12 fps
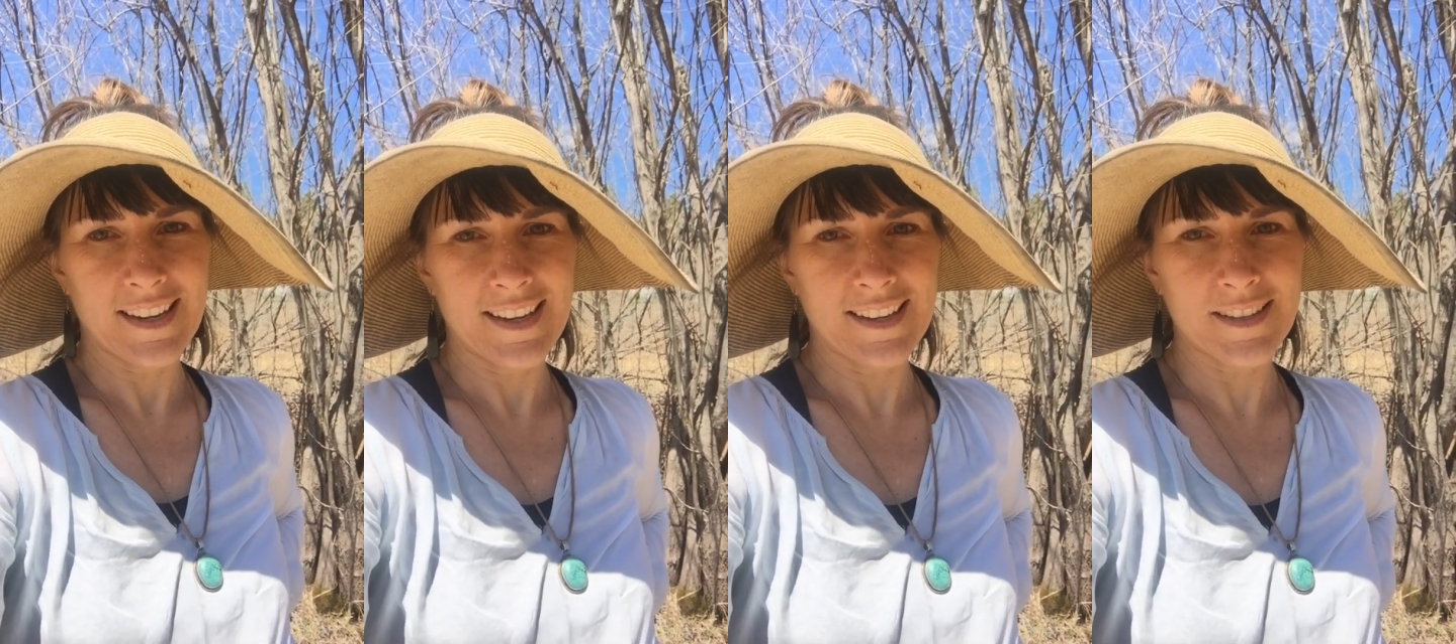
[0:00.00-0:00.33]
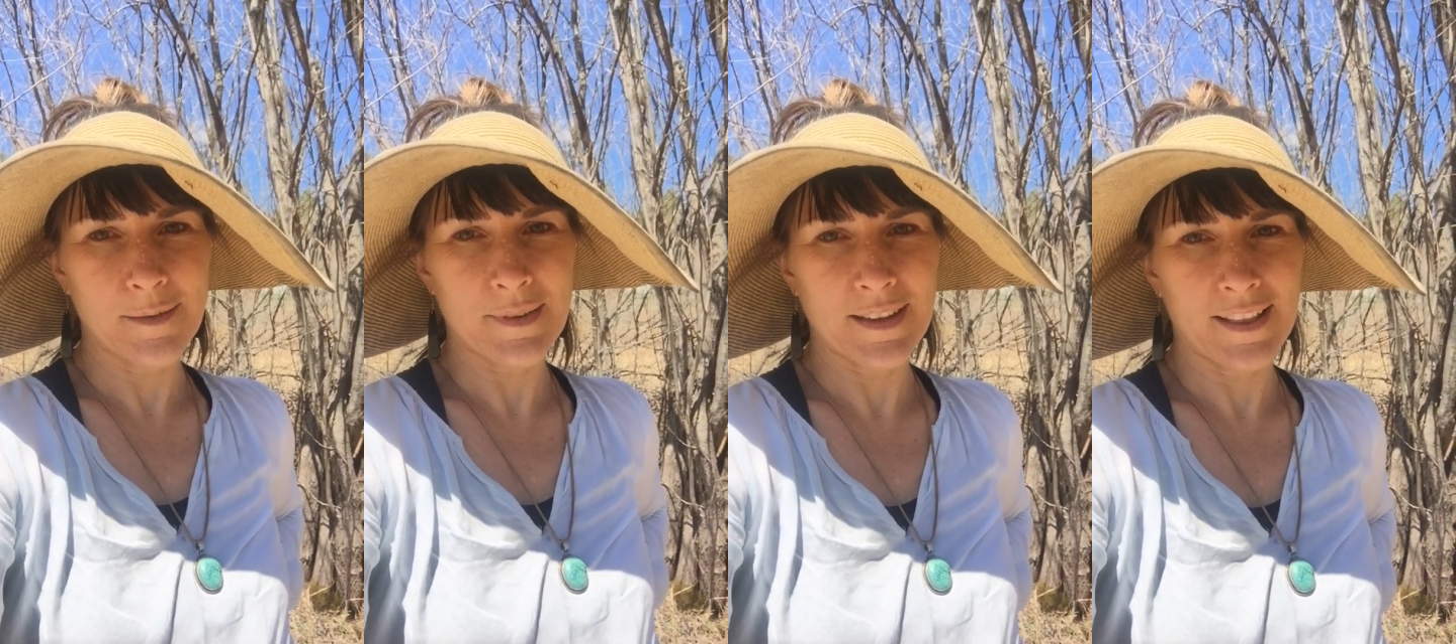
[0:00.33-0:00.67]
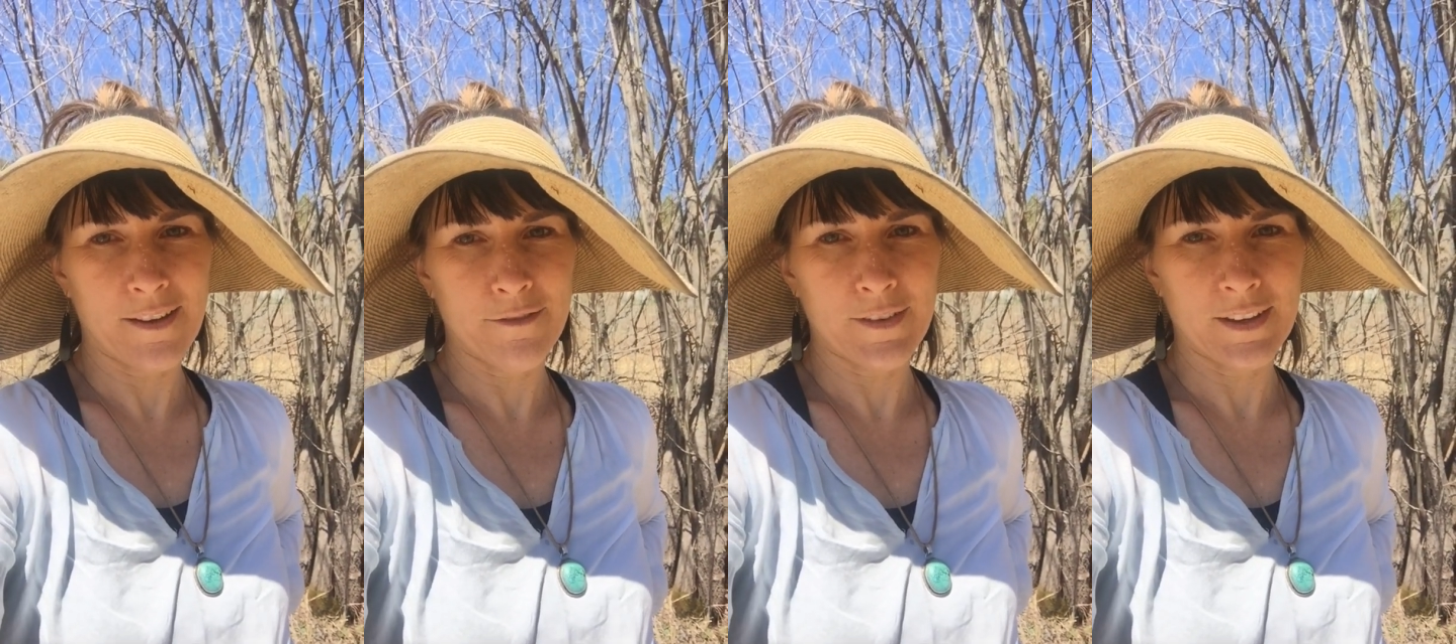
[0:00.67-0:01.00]
it's something
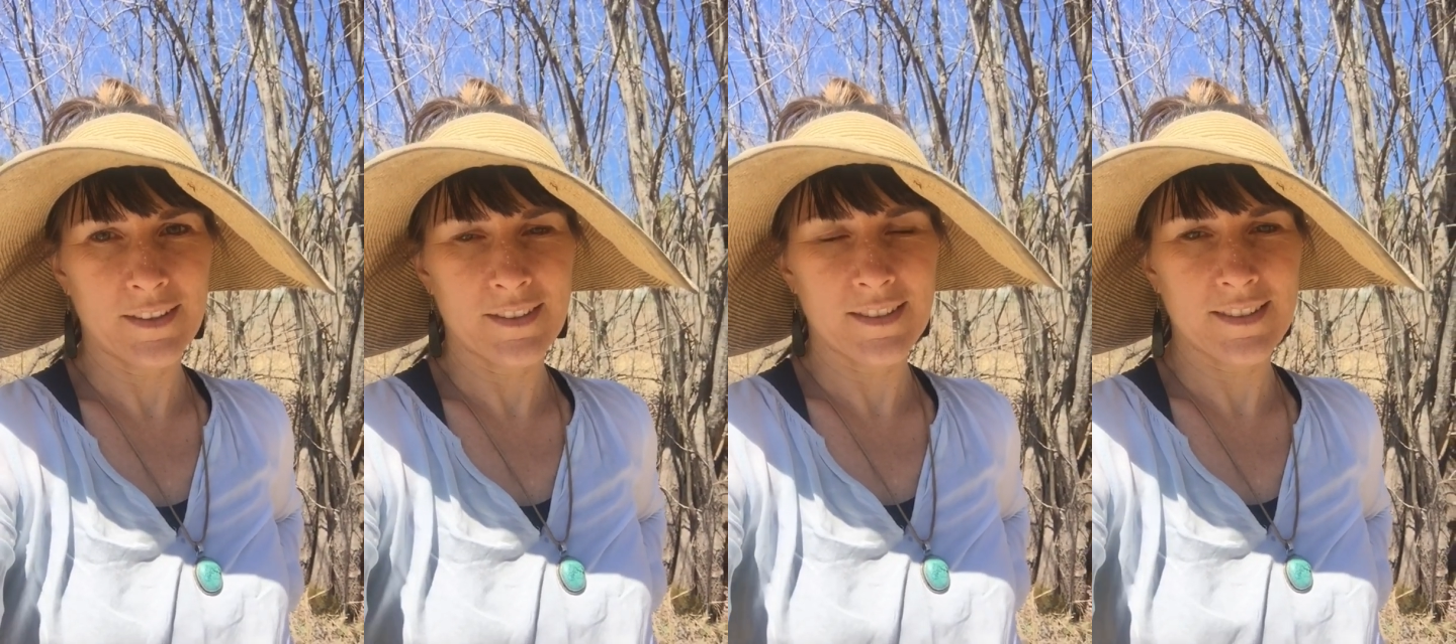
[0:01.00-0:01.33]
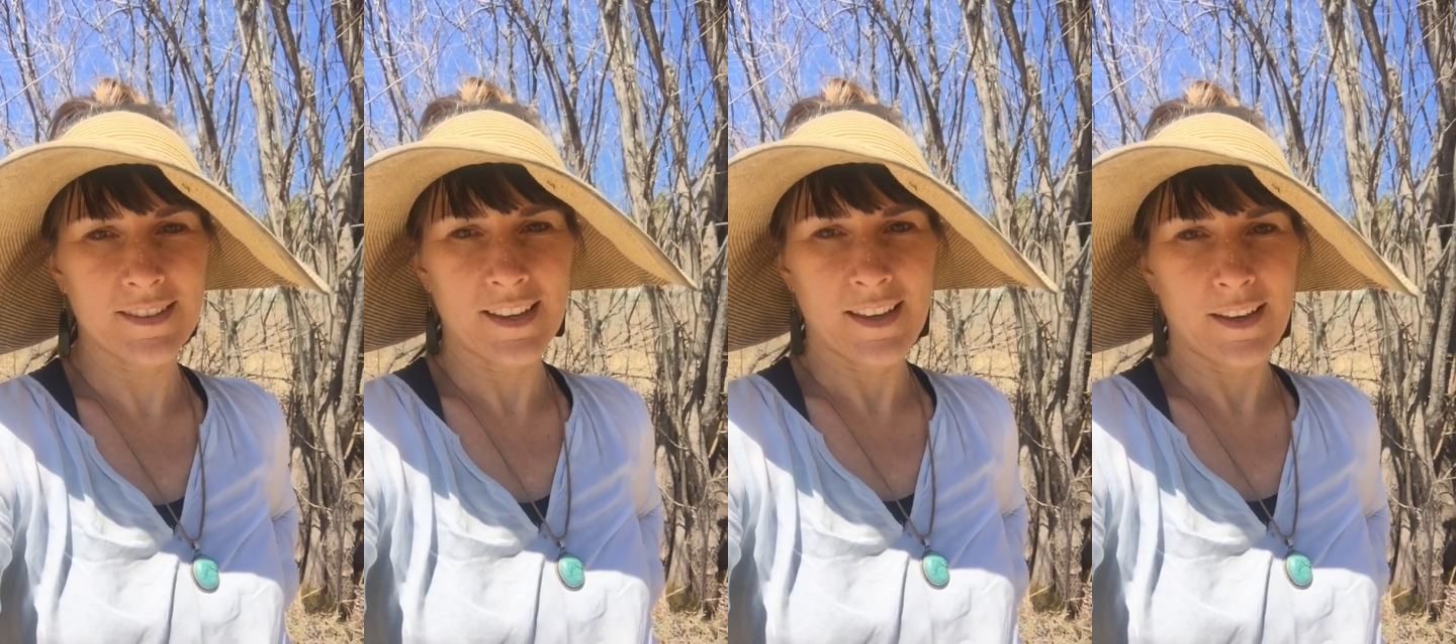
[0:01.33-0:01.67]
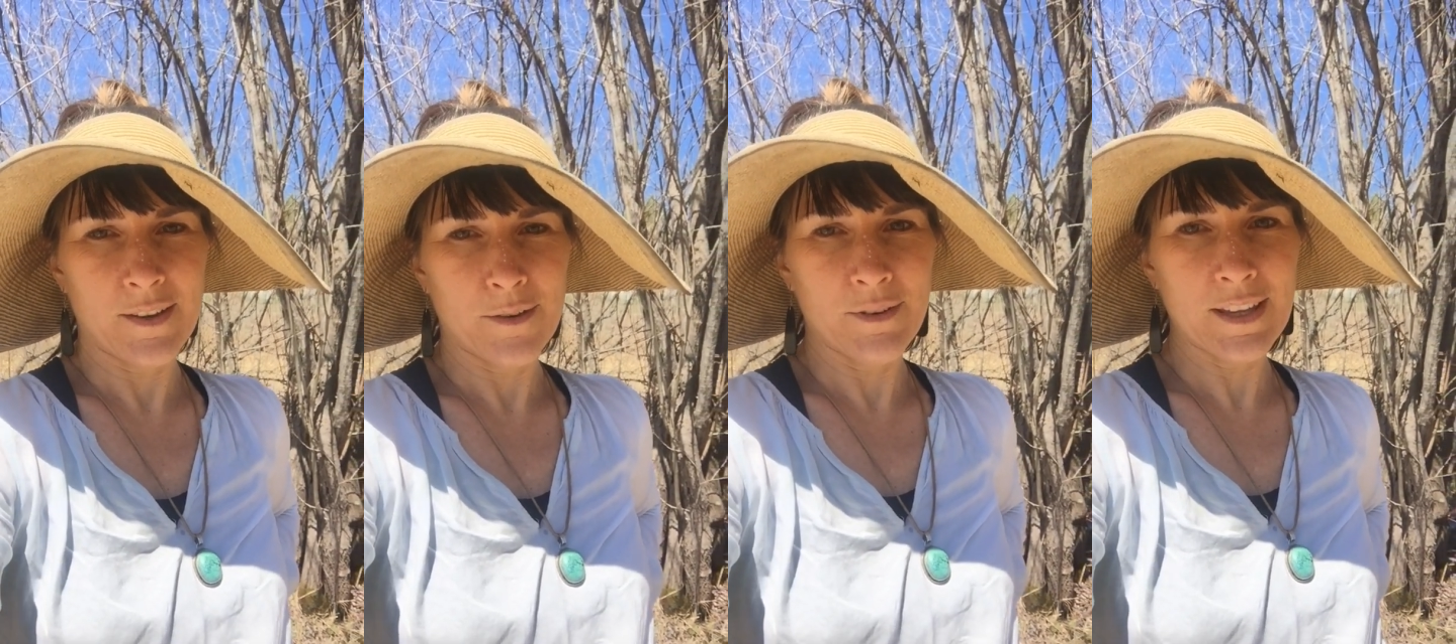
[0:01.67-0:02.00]
that feels
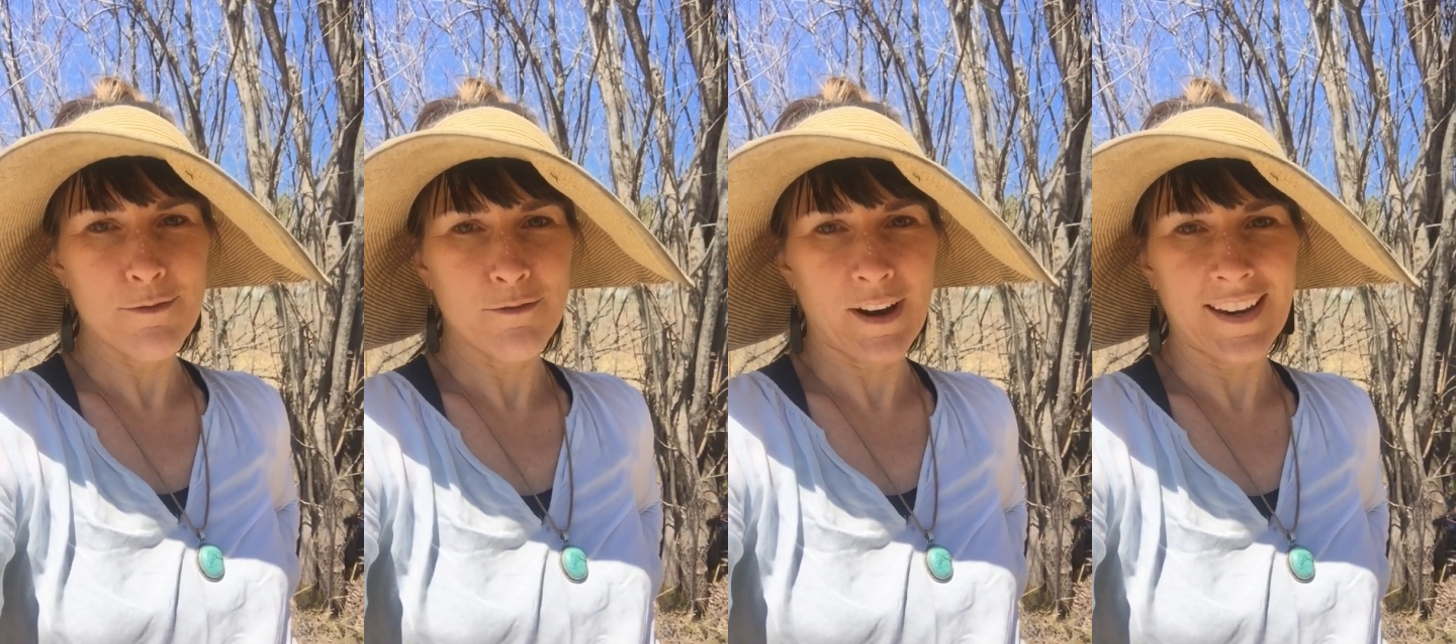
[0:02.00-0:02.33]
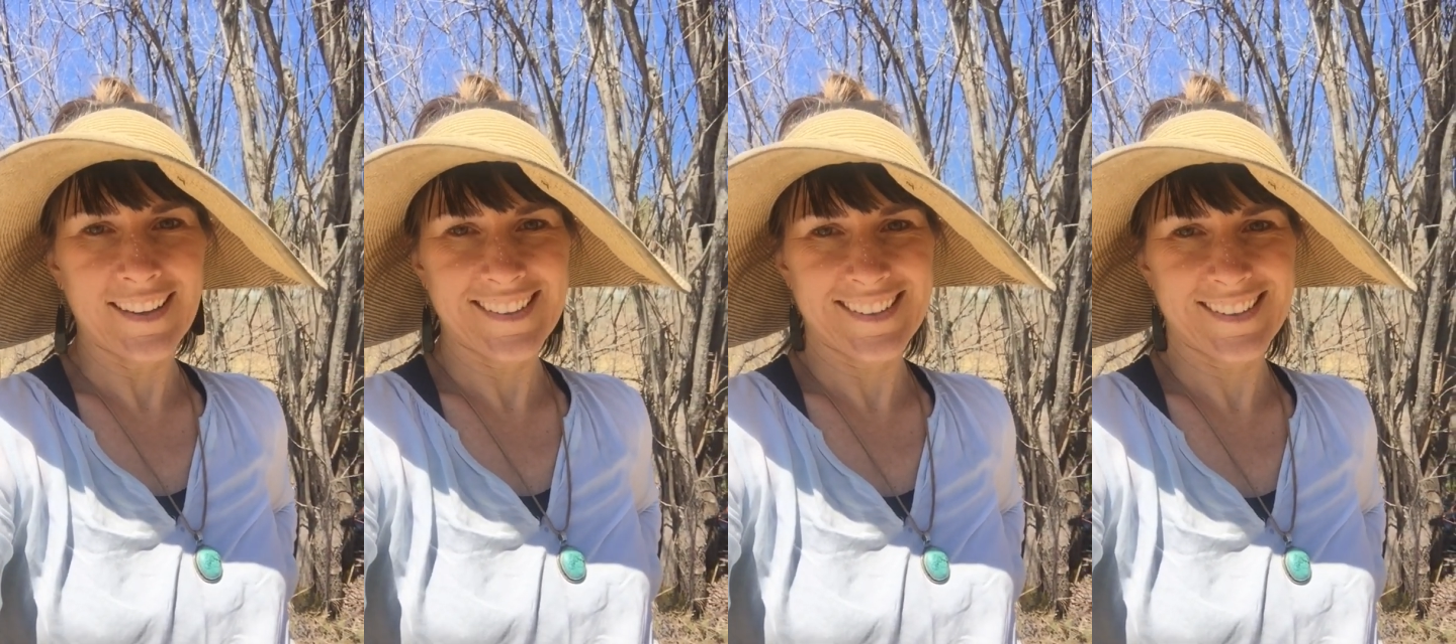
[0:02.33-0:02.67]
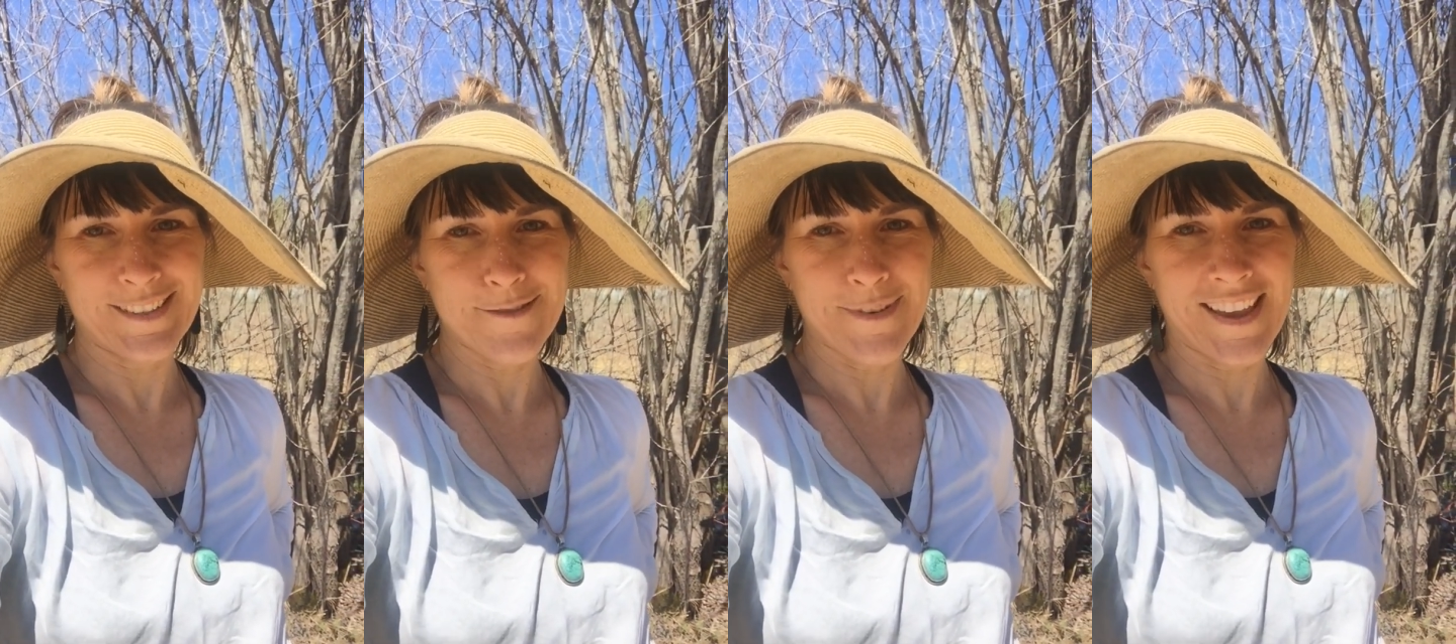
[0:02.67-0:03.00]
really right
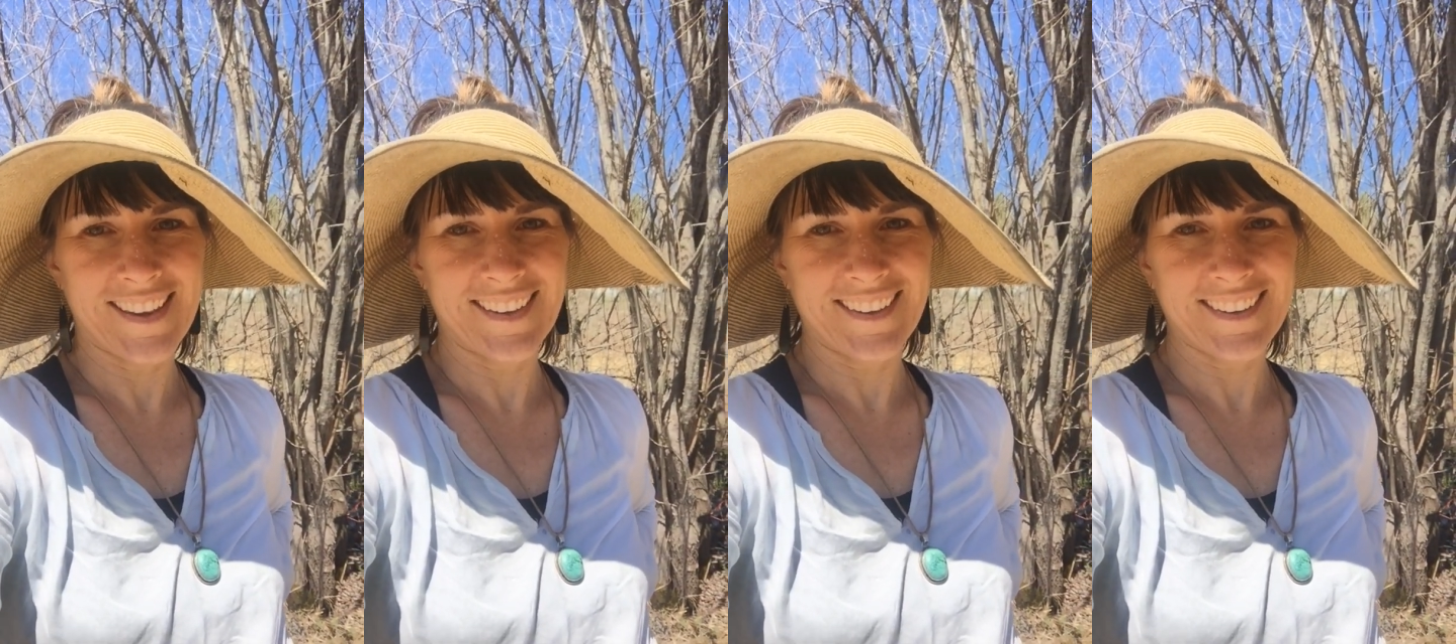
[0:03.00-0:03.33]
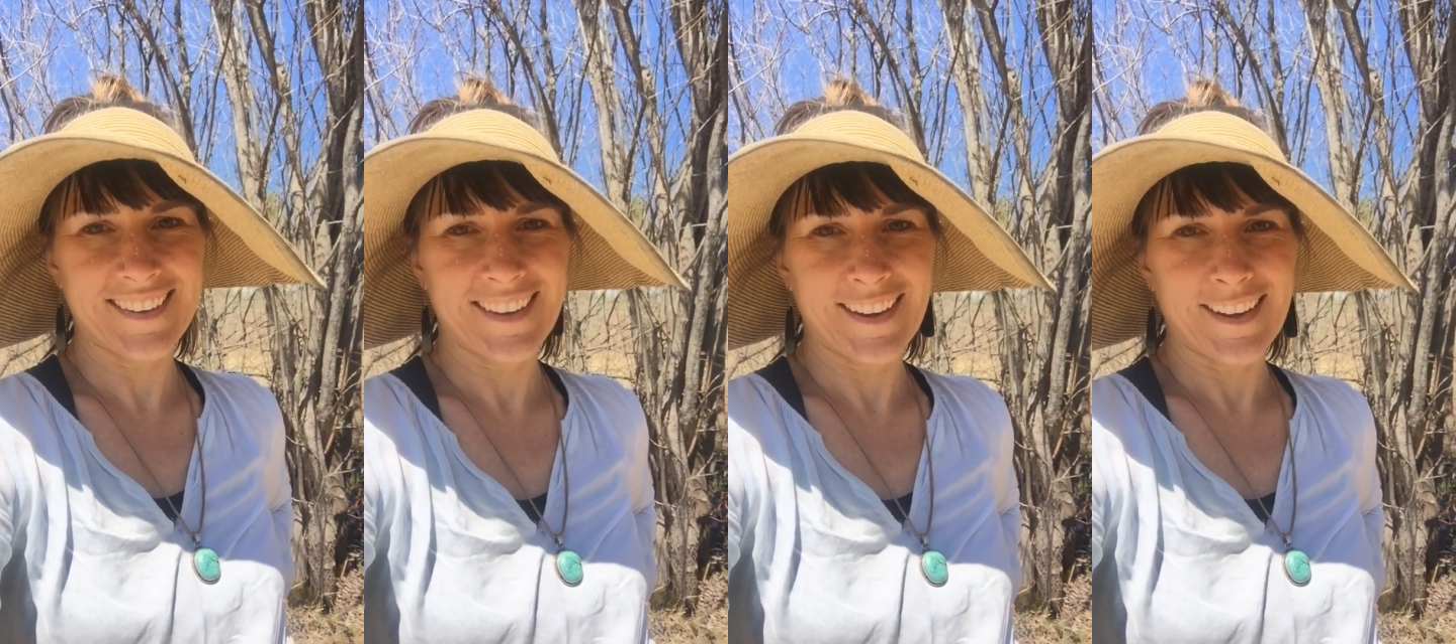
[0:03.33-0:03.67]
when